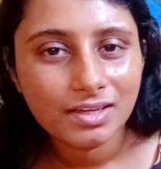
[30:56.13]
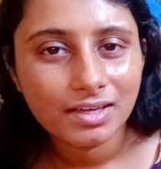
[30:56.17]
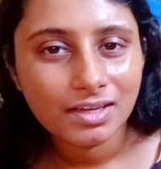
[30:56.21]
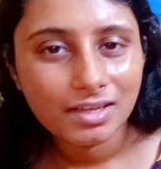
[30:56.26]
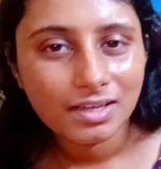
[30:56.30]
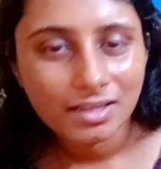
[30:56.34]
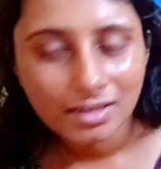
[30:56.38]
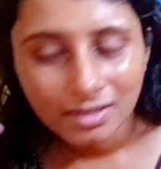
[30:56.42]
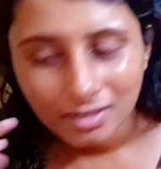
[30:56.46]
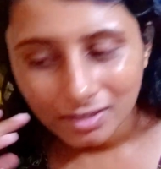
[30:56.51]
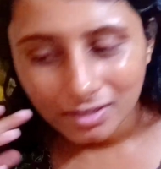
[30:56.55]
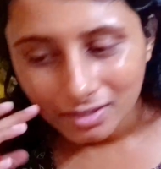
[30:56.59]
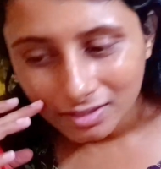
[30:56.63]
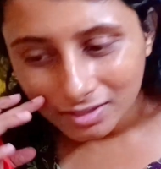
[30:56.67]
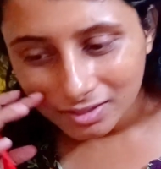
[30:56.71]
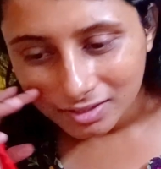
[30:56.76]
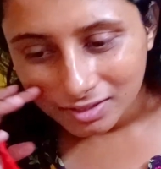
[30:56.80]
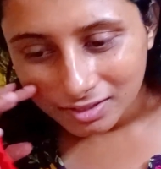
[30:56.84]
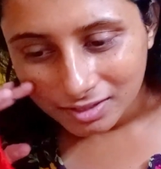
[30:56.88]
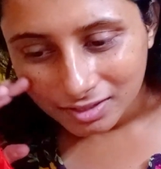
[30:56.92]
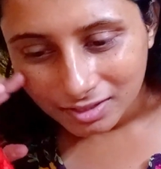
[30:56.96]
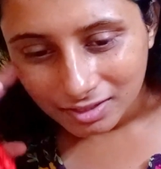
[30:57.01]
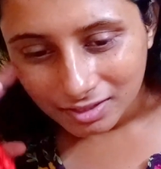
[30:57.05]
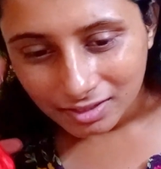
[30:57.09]

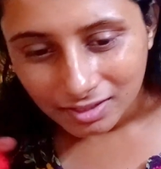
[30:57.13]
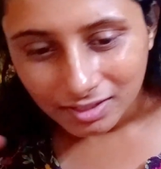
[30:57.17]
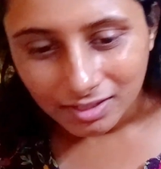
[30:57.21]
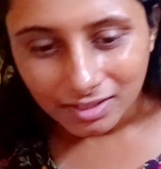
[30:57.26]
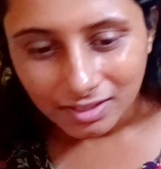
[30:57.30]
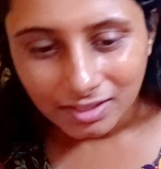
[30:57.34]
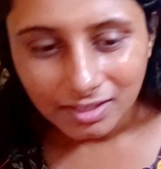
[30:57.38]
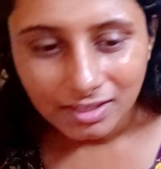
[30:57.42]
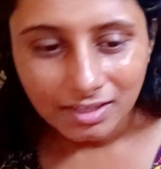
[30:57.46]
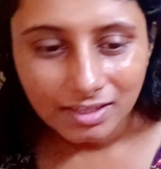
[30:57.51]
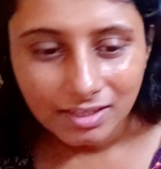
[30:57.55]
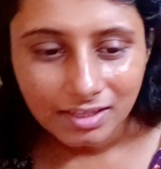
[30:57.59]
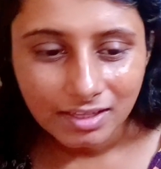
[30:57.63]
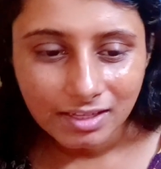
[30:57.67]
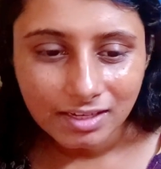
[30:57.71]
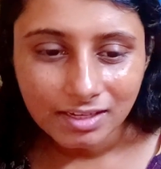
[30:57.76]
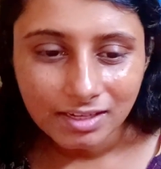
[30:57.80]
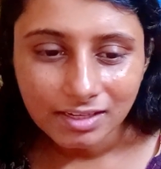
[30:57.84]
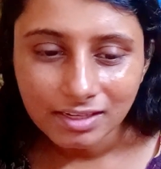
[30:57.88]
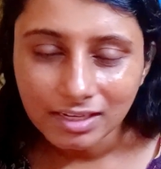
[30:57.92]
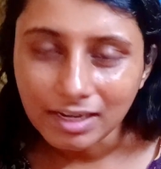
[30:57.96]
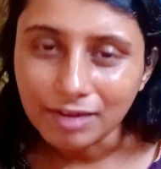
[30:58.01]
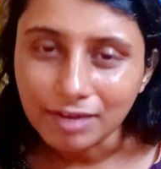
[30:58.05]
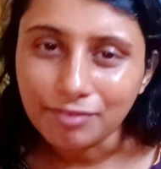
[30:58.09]
you
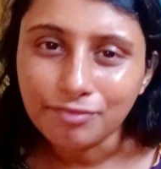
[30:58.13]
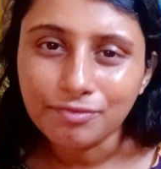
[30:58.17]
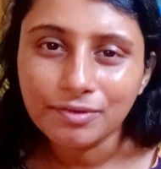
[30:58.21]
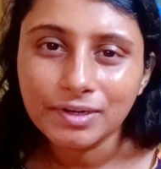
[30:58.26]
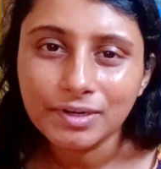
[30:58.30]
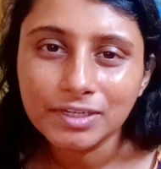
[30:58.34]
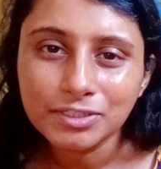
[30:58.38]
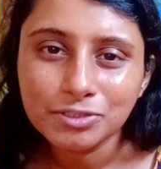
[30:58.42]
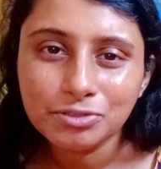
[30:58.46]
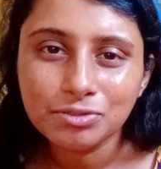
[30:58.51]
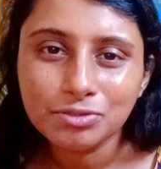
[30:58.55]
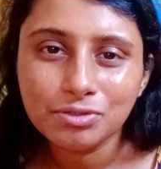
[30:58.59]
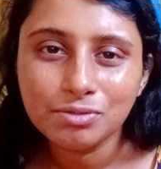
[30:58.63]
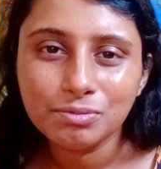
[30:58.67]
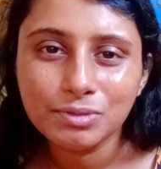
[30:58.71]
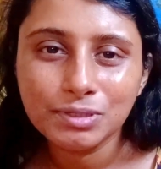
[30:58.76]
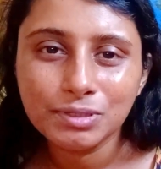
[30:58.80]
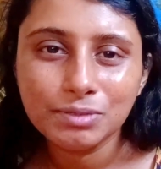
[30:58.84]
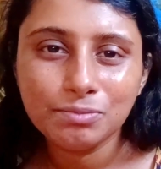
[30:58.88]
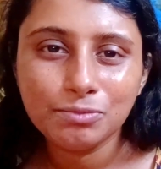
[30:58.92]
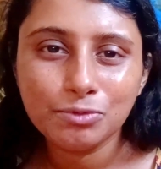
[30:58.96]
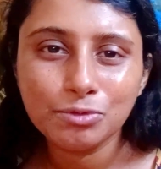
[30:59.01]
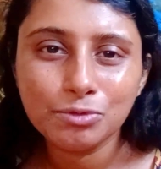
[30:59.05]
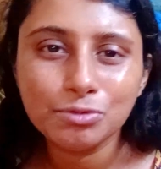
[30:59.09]
know the effort should be
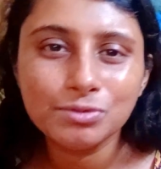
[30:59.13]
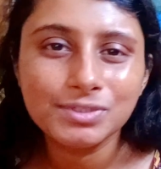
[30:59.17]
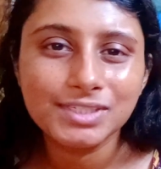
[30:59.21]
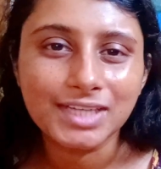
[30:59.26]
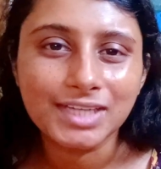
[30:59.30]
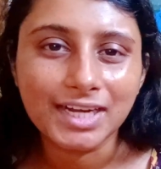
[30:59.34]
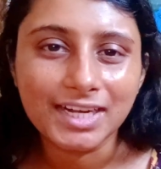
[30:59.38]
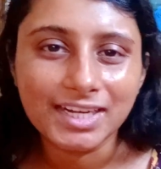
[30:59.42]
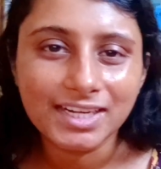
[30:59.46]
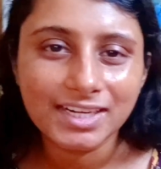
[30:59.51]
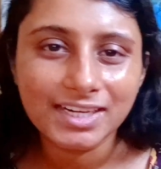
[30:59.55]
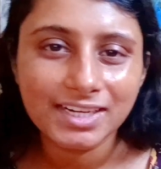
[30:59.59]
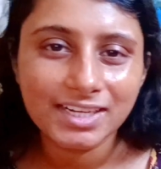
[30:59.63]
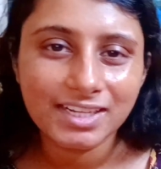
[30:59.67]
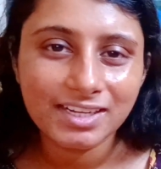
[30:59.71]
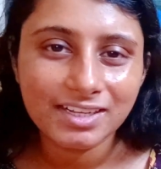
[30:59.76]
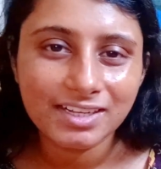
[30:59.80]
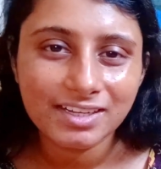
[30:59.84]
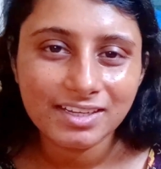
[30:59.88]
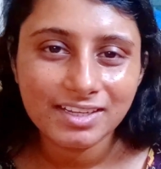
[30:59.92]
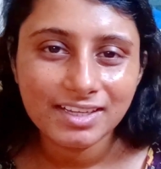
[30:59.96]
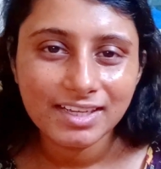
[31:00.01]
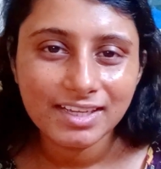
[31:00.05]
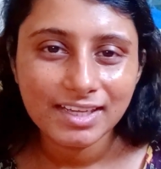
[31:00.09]
two-sided.
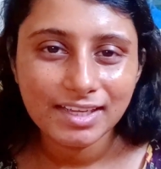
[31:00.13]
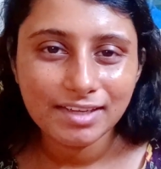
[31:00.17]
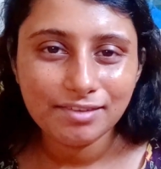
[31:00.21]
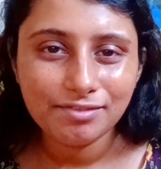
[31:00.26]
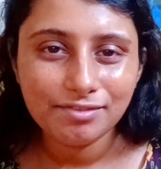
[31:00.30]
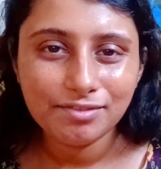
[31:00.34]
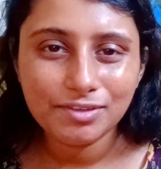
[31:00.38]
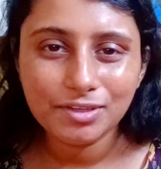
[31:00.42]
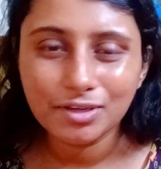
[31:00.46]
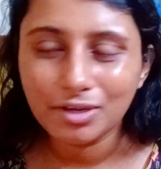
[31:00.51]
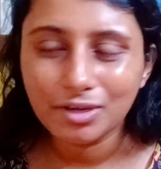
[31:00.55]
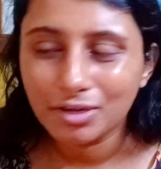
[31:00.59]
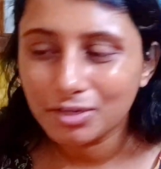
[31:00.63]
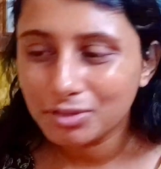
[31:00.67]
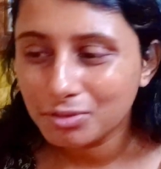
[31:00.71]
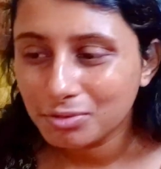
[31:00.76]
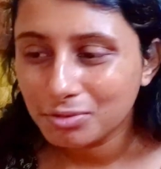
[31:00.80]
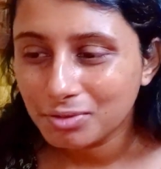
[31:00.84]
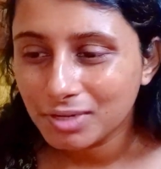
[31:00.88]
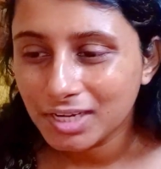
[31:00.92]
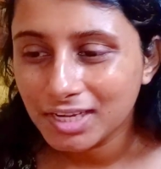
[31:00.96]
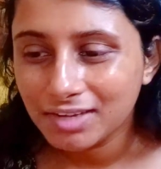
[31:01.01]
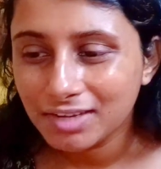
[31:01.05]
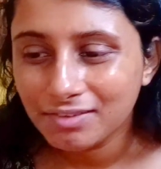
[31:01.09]
If you are the
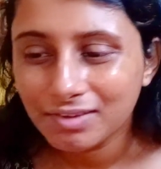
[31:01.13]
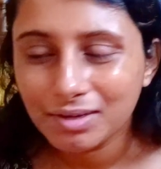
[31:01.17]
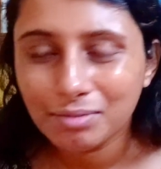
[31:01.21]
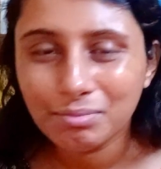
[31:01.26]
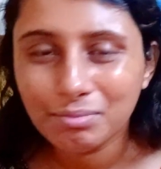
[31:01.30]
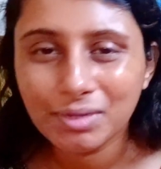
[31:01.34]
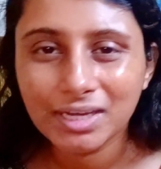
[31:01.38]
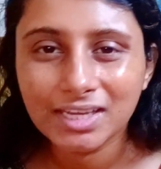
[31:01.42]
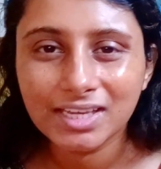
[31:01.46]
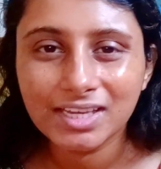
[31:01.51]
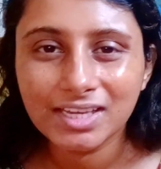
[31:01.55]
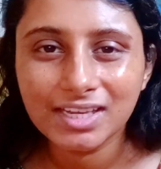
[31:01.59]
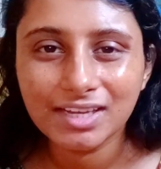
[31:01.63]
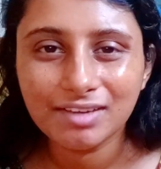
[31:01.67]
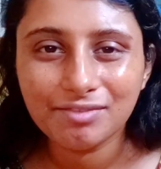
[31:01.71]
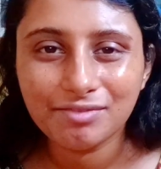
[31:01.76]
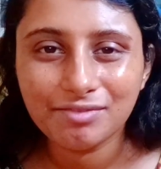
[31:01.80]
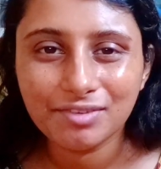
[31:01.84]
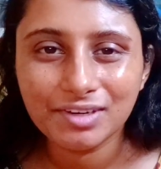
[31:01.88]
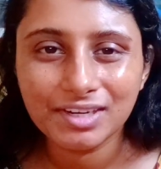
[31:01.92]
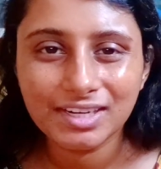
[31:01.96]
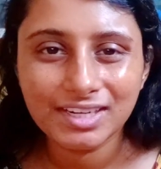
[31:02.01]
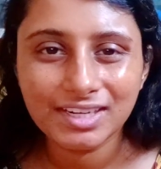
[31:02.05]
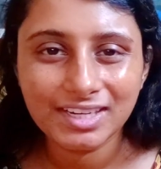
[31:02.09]
only one making
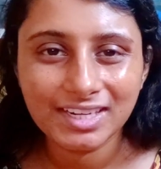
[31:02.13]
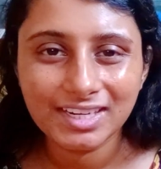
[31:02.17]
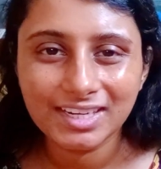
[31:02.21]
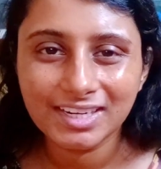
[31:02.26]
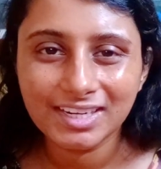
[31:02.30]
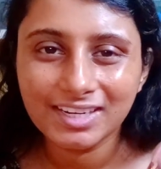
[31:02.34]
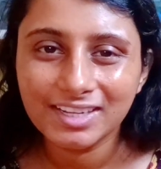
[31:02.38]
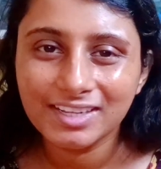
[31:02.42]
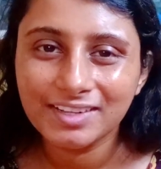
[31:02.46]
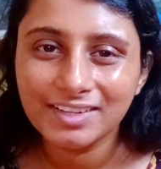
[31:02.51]
effort, then